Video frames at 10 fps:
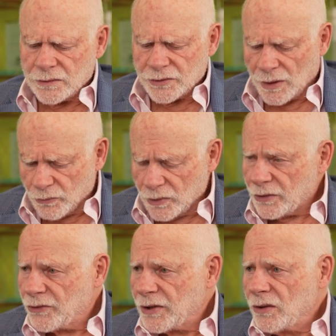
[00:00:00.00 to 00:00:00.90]
some
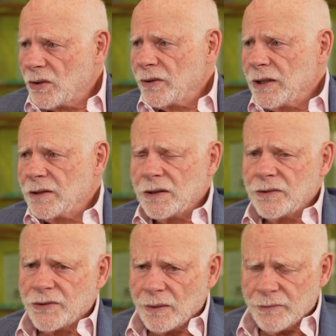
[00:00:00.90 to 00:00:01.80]
real estate
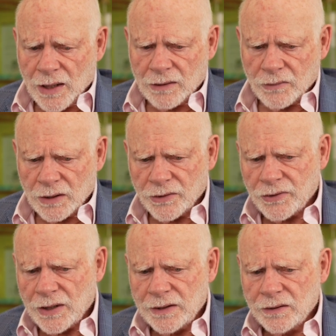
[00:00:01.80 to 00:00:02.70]
oriented, some non-real
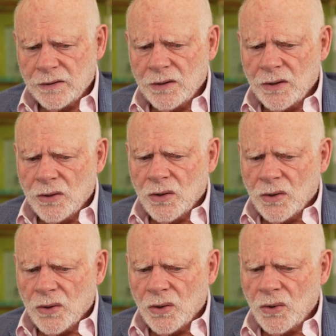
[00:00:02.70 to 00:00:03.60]
estate,
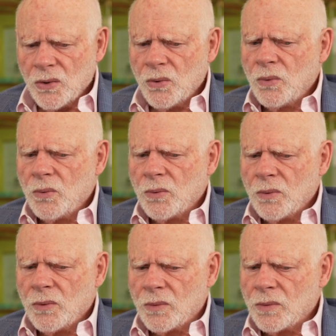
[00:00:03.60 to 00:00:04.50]
who
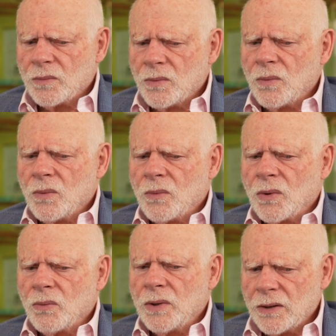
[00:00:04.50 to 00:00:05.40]

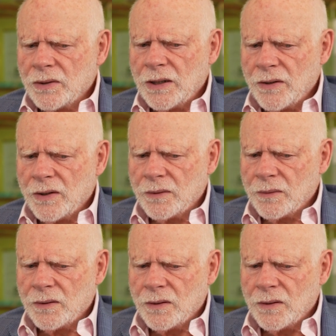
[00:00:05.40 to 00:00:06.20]
were really the